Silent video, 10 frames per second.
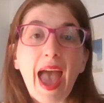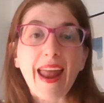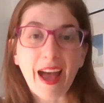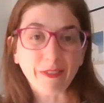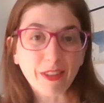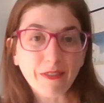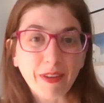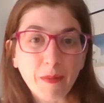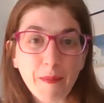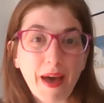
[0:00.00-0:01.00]
And after the
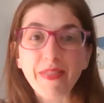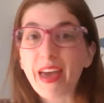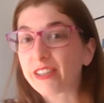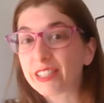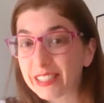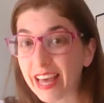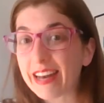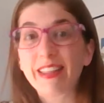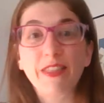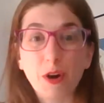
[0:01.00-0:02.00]
film came out, they actually
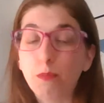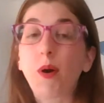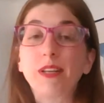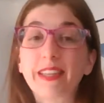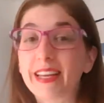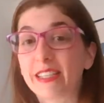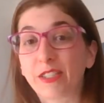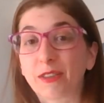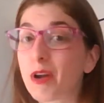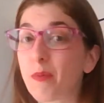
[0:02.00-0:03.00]
said that there are points that they
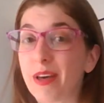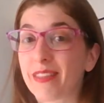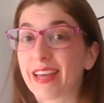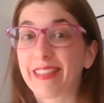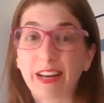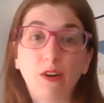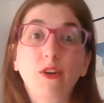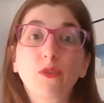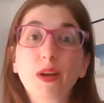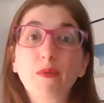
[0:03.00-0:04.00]
disagree with, like they don't
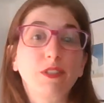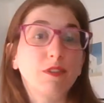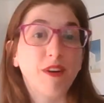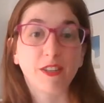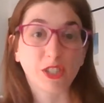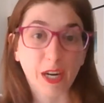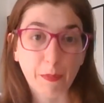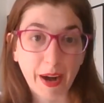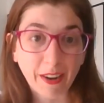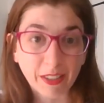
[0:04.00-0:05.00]
agree with default
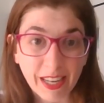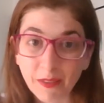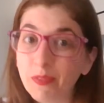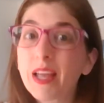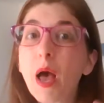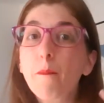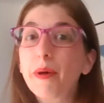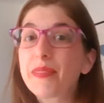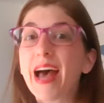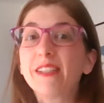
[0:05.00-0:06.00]
shared parenting.
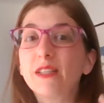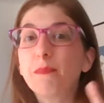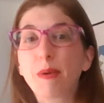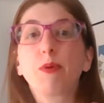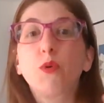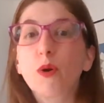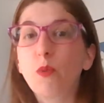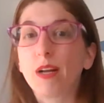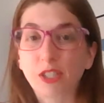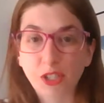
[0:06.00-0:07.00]
But that's the people who we
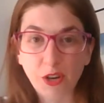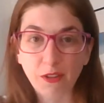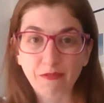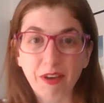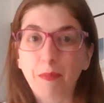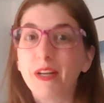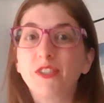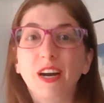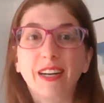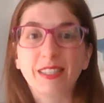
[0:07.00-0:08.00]
want to show the film and to
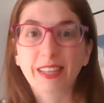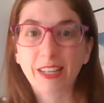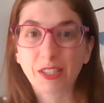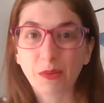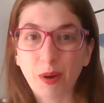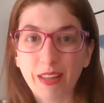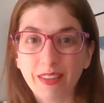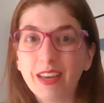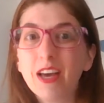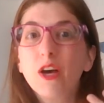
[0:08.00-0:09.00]
start a discussion with.
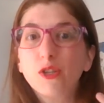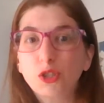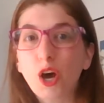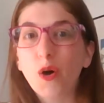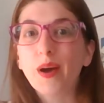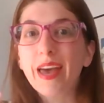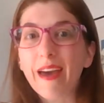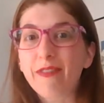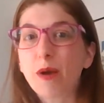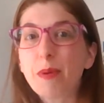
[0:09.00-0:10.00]
So
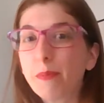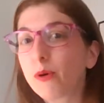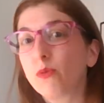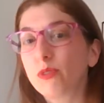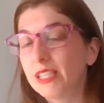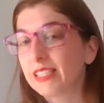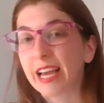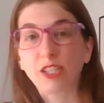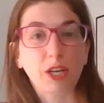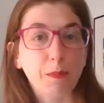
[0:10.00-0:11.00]
if there are people who
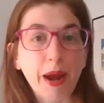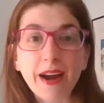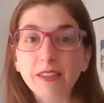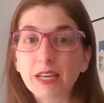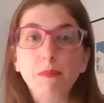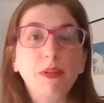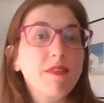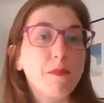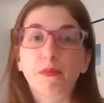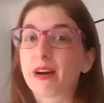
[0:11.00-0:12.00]
dislike shared parenting,
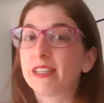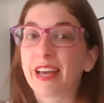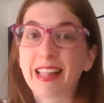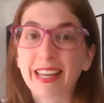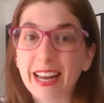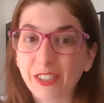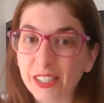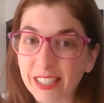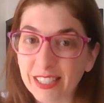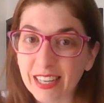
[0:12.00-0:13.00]
believe that parental
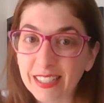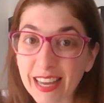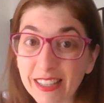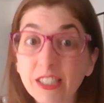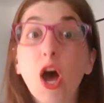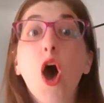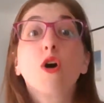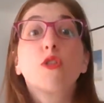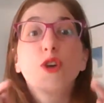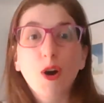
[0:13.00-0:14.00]
alienation doesn't exist,
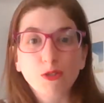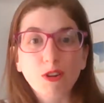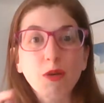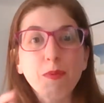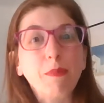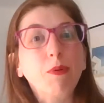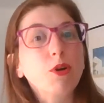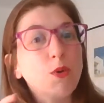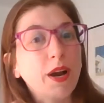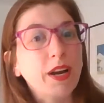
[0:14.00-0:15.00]
those are the people
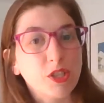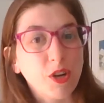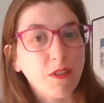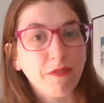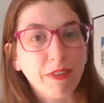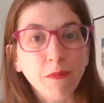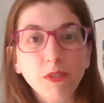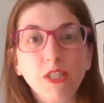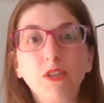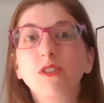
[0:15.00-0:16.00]
who you want to show the
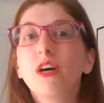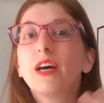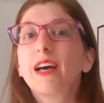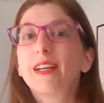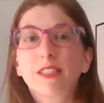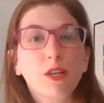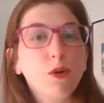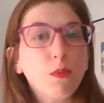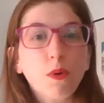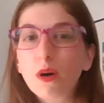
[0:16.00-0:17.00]
film
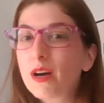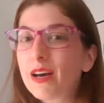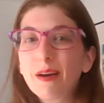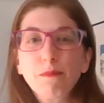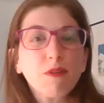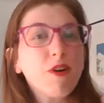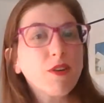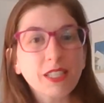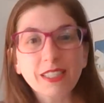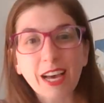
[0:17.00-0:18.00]
to
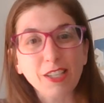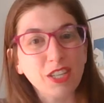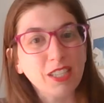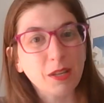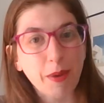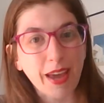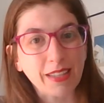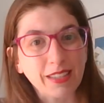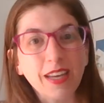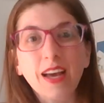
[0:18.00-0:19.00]
provoke discussion and
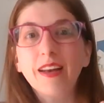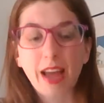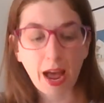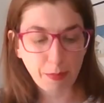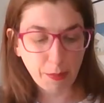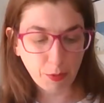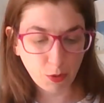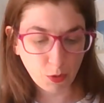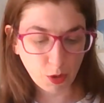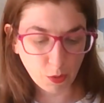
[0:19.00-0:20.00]
debate, not
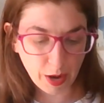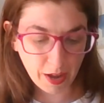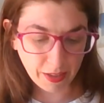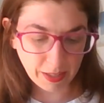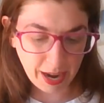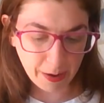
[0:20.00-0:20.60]
people who agree all the